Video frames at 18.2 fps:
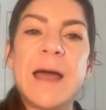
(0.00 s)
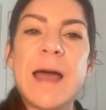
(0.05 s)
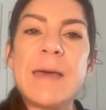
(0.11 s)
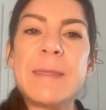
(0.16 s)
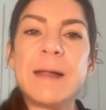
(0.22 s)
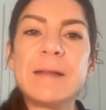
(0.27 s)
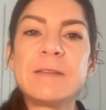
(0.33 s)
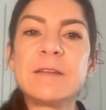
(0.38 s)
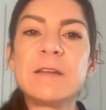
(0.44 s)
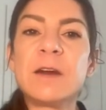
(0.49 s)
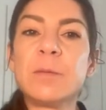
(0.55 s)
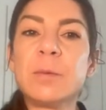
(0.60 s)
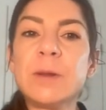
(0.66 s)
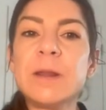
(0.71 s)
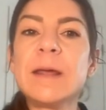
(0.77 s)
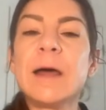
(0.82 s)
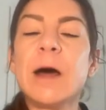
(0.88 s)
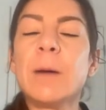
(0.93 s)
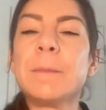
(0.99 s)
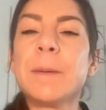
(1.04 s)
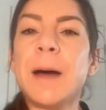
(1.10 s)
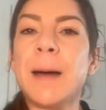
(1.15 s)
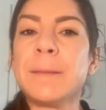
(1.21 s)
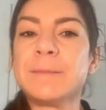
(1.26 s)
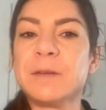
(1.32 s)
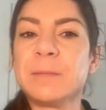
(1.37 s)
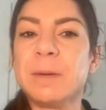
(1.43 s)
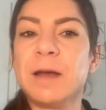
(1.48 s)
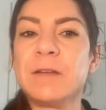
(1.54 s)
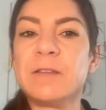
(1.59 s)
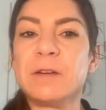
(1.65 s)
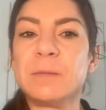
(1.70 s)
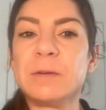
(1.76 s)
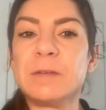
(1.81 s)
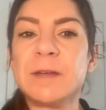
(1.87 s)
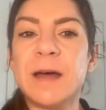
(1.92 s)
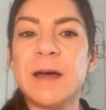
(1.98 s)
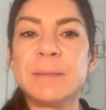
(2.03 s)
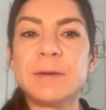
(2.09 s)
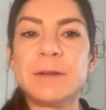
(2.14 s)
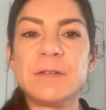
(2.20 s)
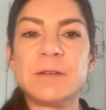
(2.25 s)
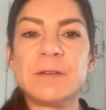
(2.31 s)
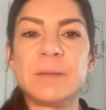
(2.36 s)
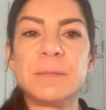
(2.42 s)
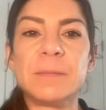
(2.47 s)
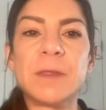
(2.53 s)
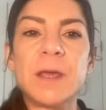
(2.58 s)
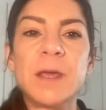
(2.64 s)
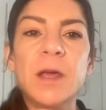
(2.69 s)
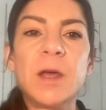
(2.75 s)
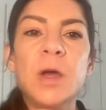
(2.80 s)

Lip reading: And that's going to really help optimize our metabolism.